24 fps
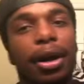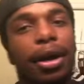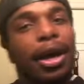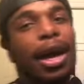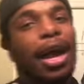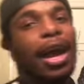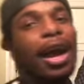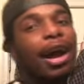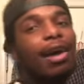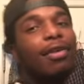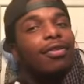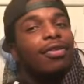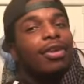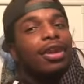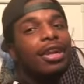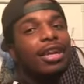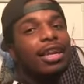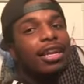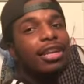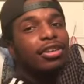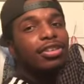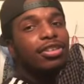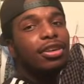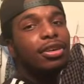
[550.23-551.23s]
I have a
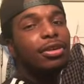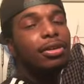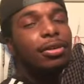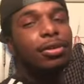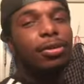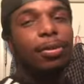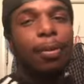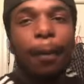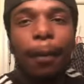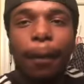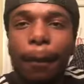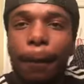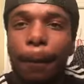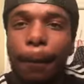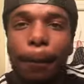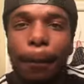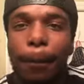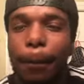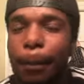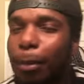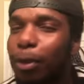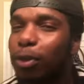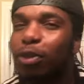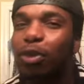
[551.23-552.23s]
legit
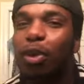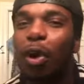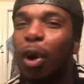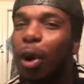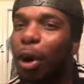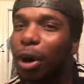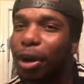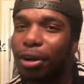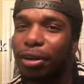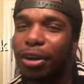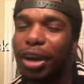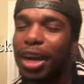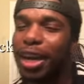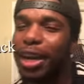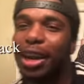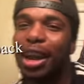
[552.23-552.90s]
scar right there.